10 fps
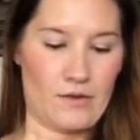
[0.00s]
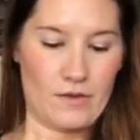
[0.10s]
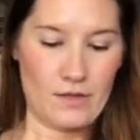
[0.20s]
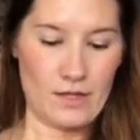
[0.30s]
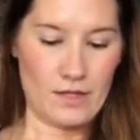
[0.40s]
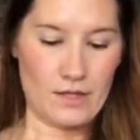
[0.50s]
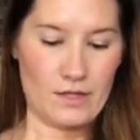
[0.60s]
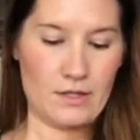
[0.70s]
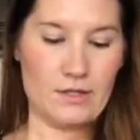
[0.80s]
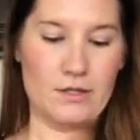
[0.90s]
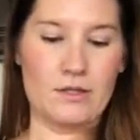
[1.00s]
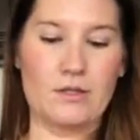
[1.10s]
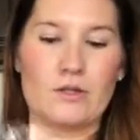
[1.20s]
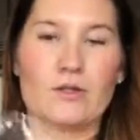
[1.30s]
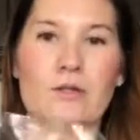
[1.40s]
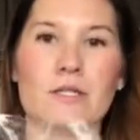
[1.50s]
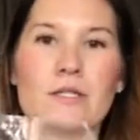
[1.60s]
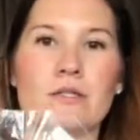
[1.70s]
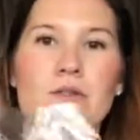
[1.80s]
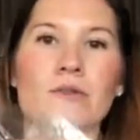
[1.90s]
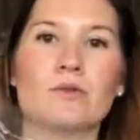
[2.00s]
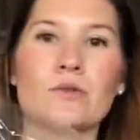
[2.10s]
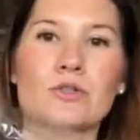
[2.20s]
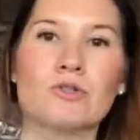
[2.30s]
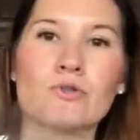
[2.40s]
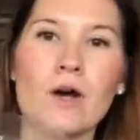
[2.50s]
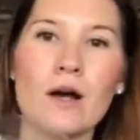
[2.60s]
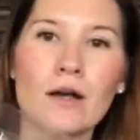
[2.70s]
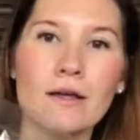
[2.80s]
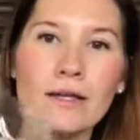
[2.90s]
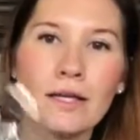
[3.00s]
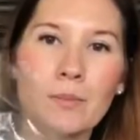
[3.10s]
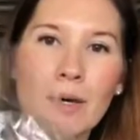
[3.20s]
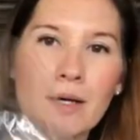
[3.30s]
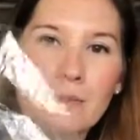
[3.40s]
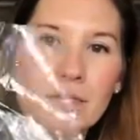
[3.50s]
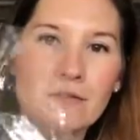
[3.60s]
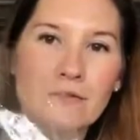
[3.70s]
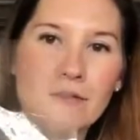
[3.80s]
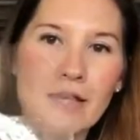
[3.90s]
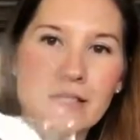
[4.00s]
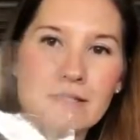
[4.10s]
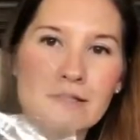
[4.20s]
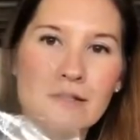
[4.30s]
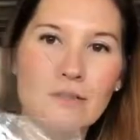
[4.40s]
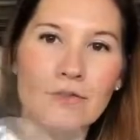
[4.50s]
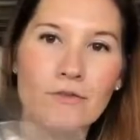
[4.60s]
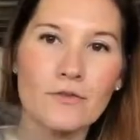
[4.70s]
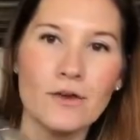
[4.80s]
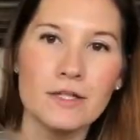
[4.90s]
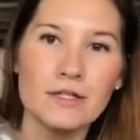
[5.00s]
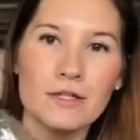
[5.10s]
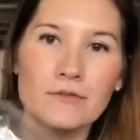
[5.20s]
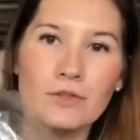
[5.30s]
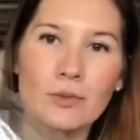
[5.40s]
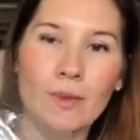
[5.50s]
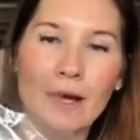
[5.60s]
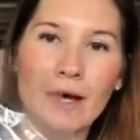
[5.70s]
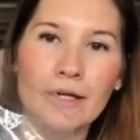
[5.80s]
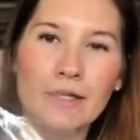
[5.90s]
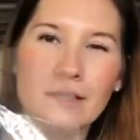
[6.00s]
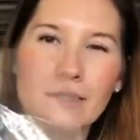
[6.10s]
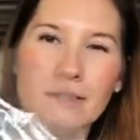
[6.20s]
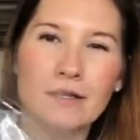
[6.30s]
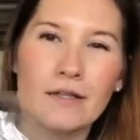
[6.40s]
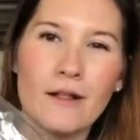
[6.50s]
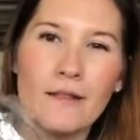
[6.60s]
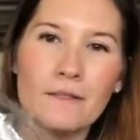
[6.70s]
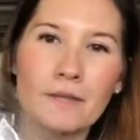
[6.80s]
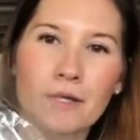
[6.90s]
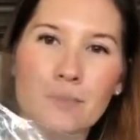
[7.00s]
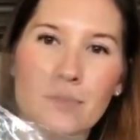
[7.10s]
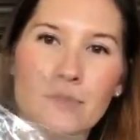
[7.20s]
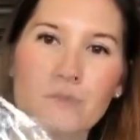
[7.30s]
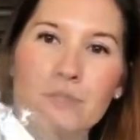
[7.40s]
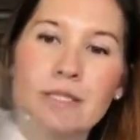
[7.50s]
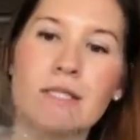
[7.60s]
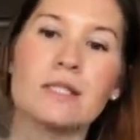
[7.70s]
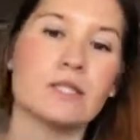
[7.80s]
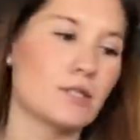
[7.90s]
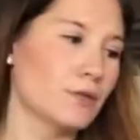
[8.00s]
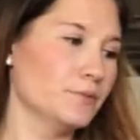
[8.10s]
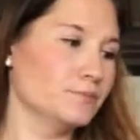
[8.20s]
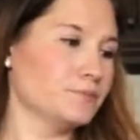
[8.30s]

Then you're going to draw a pumpkin face on the front of your bag. That'll be the first thing you do. And